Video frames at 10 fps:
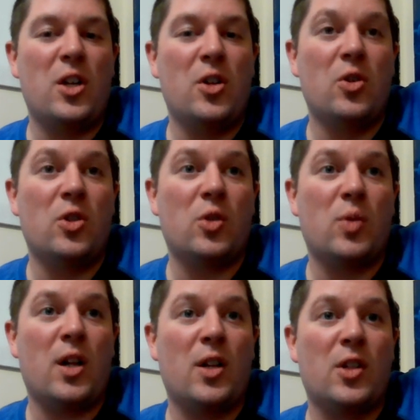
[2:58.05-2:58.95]
Deuce, as
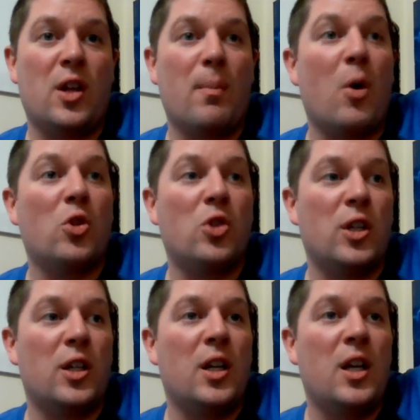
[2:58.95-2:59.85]
well as
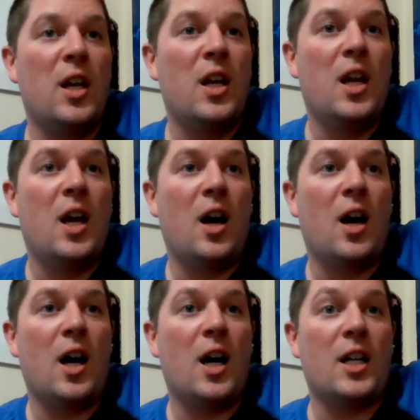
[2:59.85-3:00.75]
Mosley,
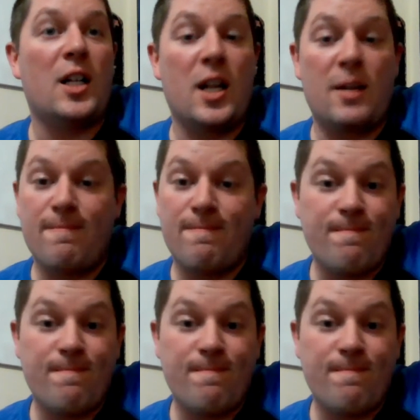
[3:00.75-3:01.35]
and